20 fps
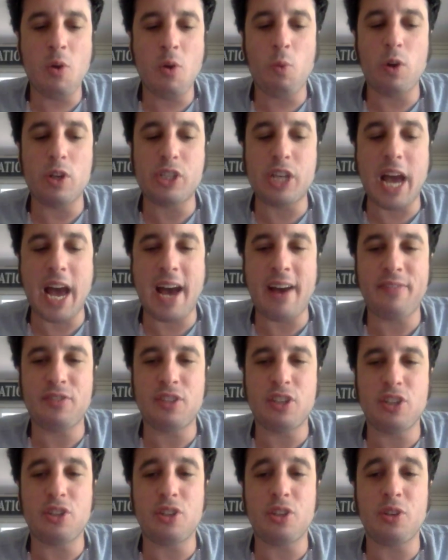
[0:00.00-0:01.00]
which have
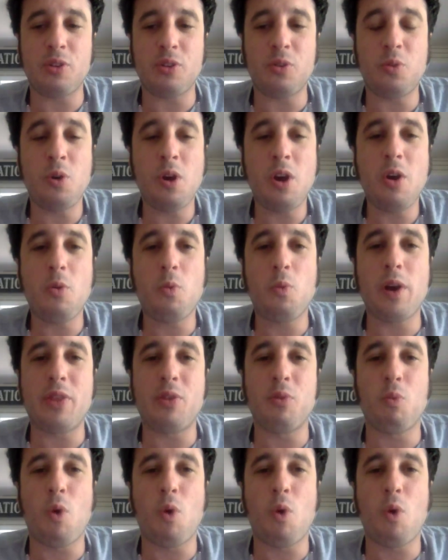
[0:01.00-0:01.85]
to do with